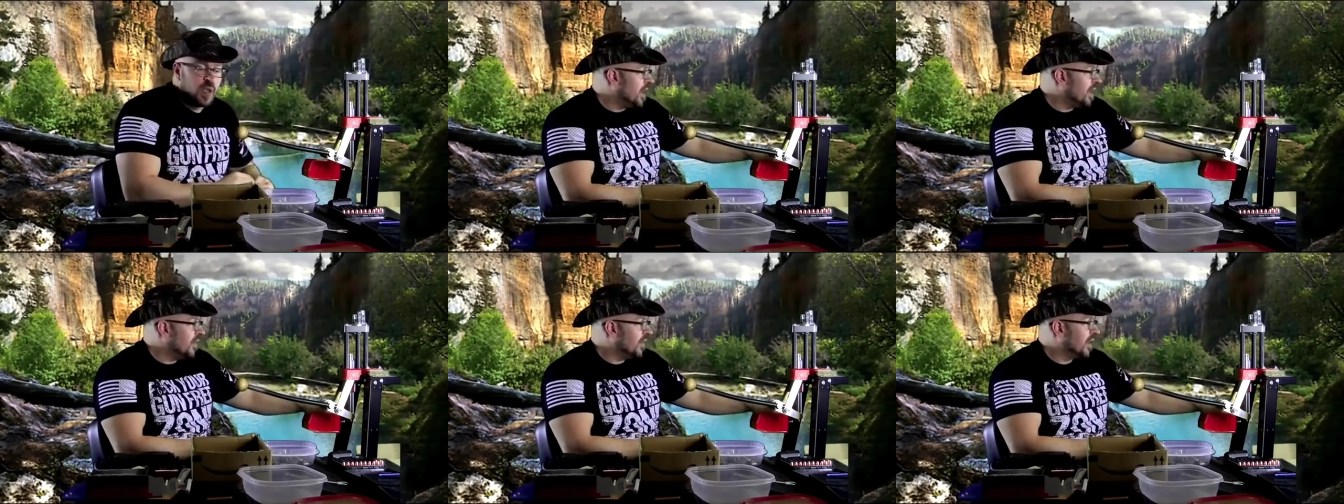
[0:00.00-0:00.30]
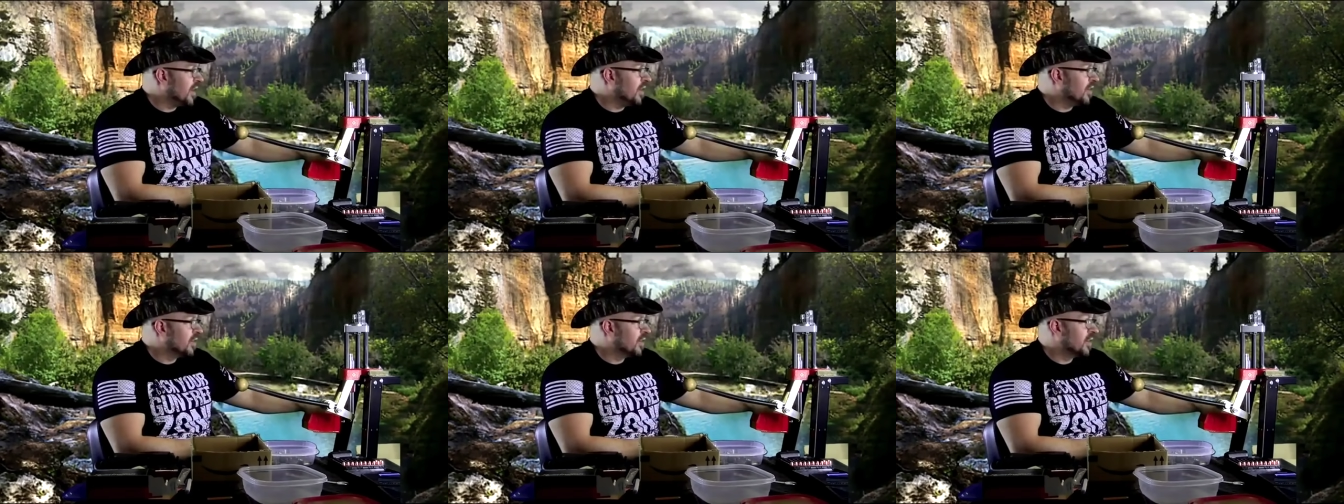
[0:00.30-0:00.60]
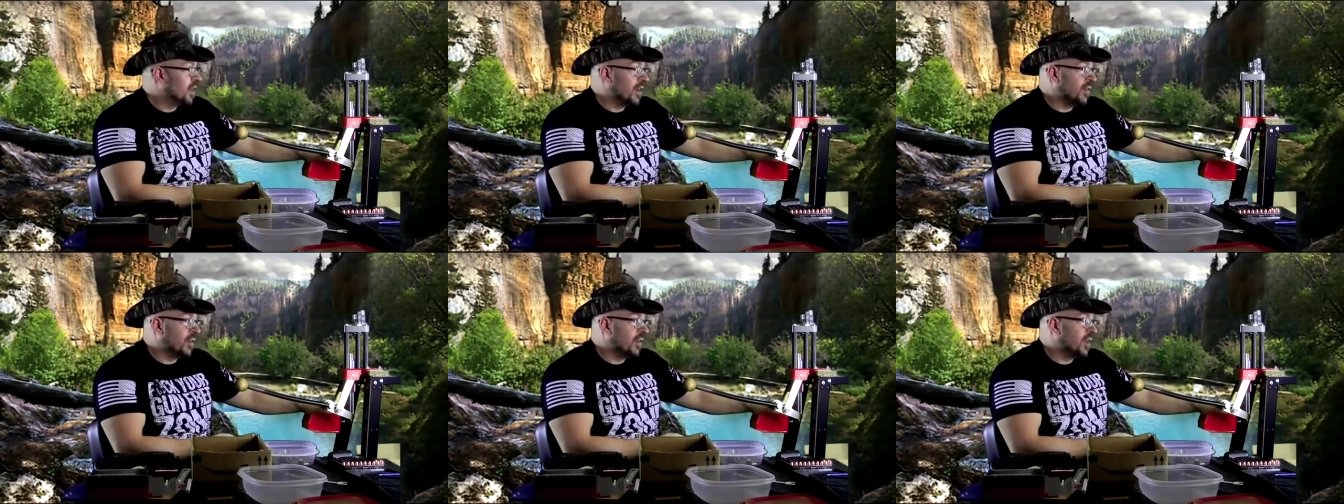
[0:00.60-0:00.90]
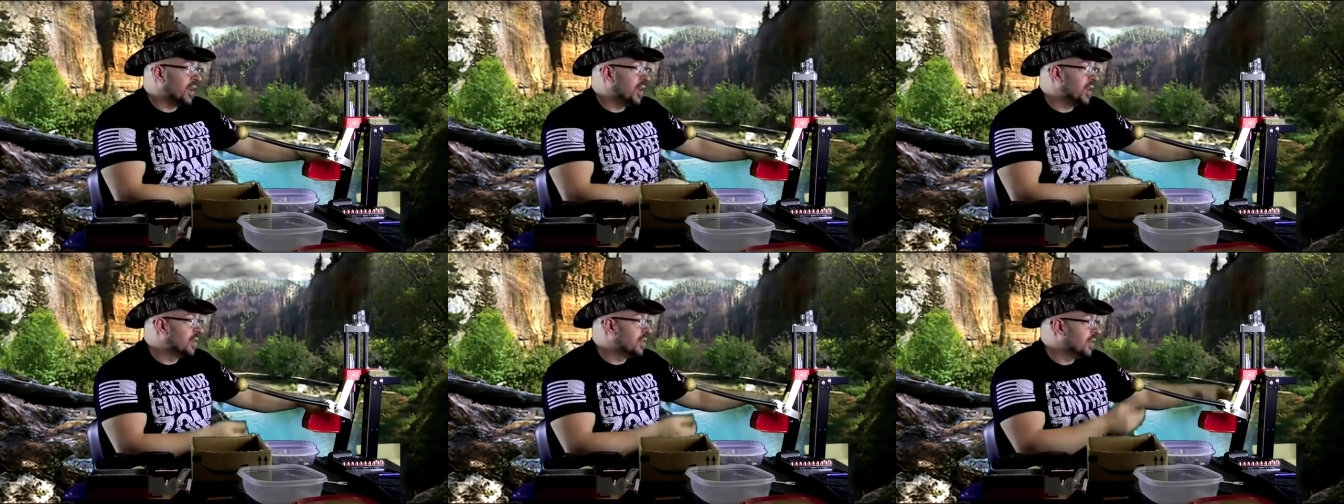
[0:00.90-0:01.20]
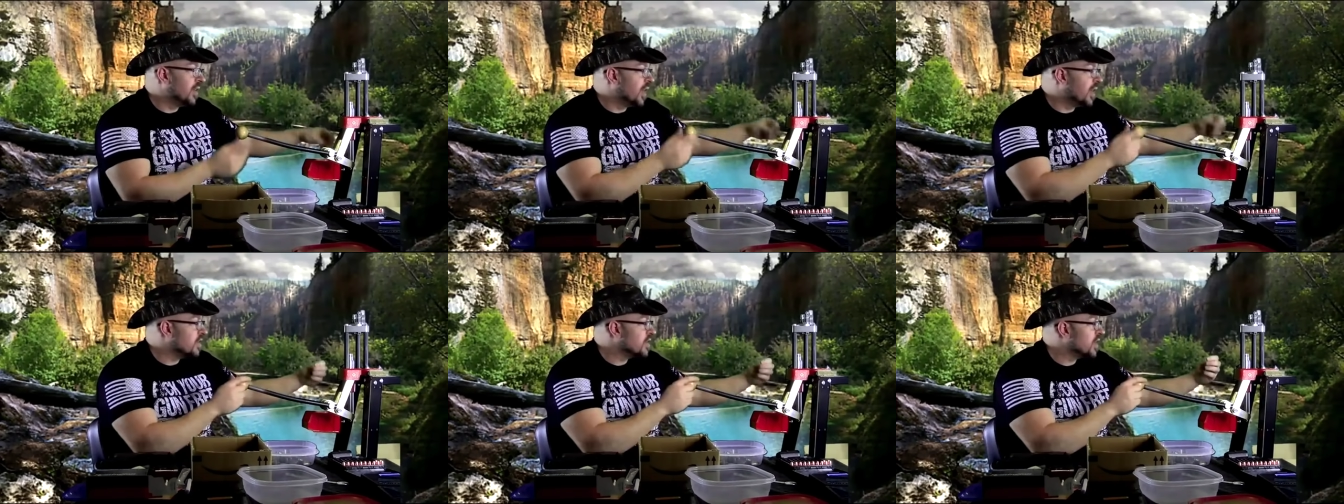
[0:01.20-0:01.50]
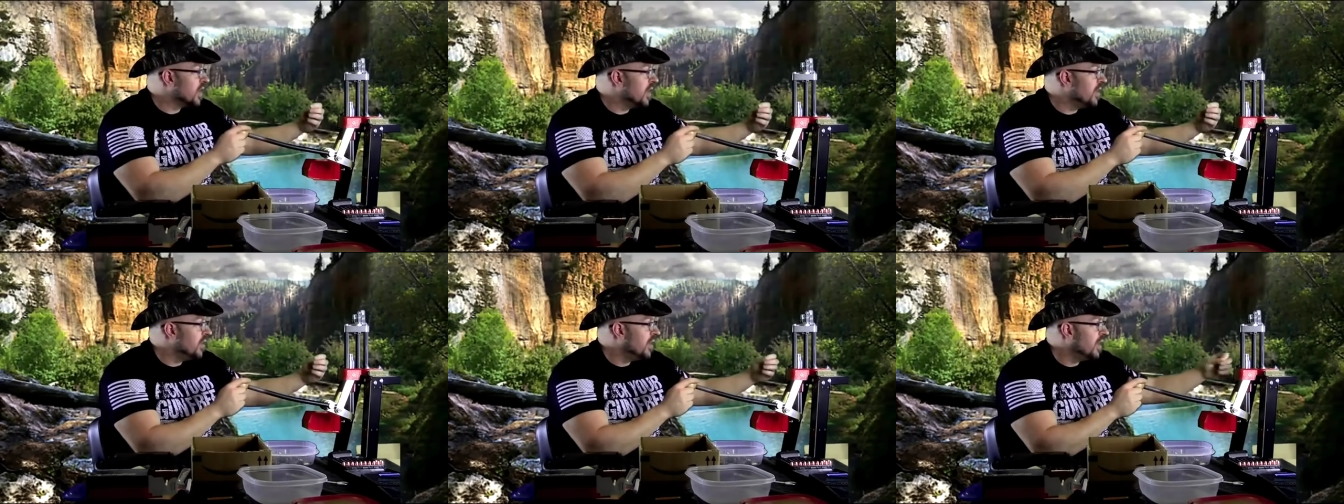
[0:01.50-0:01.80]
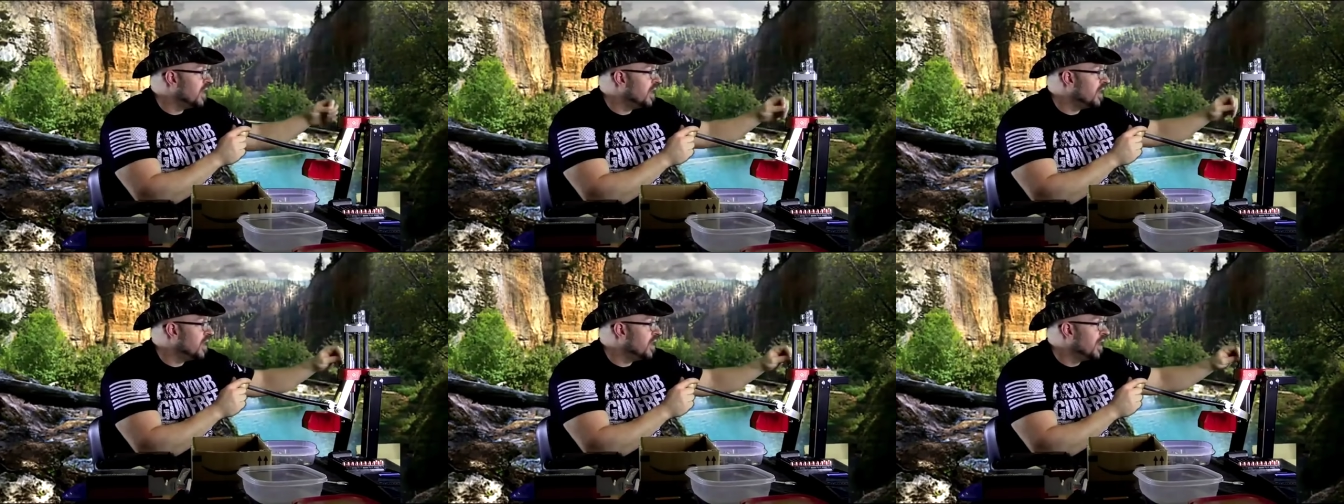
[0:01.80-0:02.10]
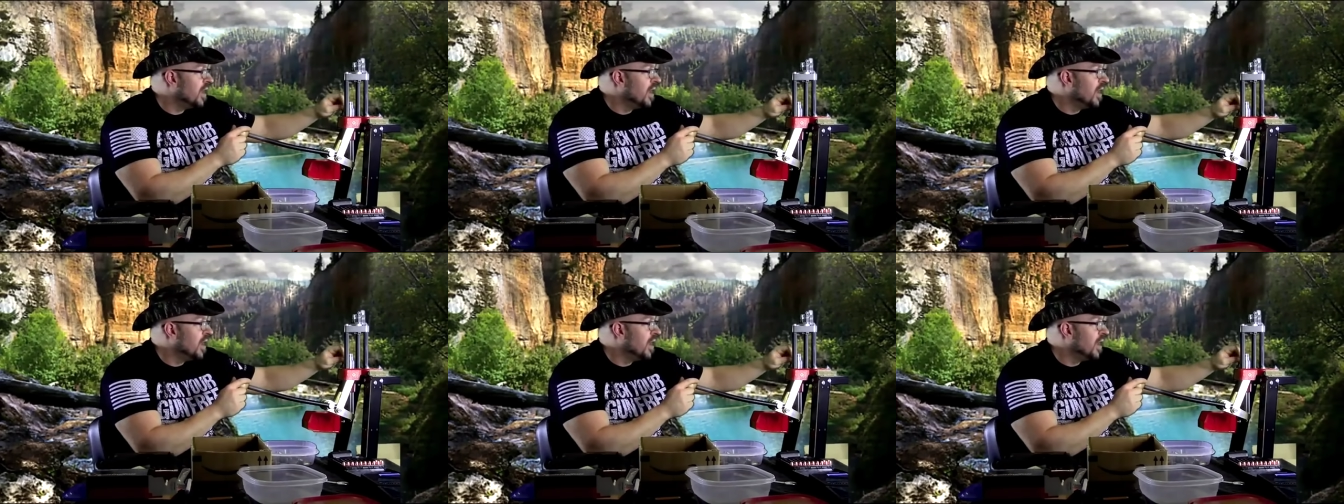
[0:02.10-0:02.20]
If I go several days without shaving it,